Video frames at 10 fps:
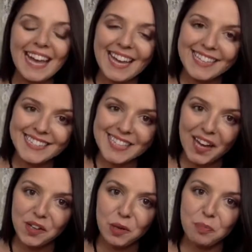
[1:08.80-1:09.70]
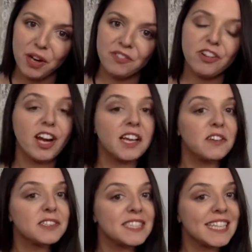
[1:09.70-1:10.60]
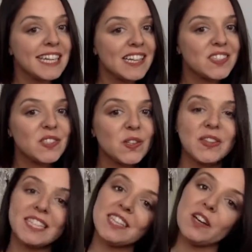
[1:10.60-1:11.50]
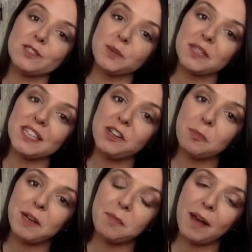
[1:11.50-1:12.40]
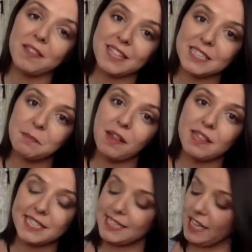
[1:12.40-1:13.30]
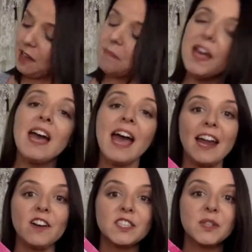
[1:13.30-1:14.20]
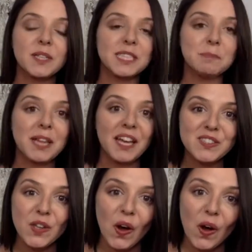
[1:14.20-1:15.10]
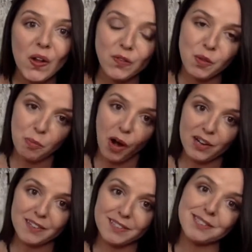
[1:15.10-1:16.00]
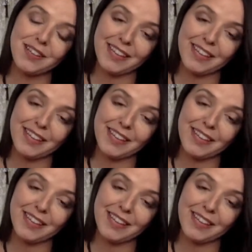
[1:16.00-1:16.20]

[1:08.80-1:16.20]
Inside your Brave Crate, you'll see an insert that tells you a little bit about this month's theme and also explains all of the products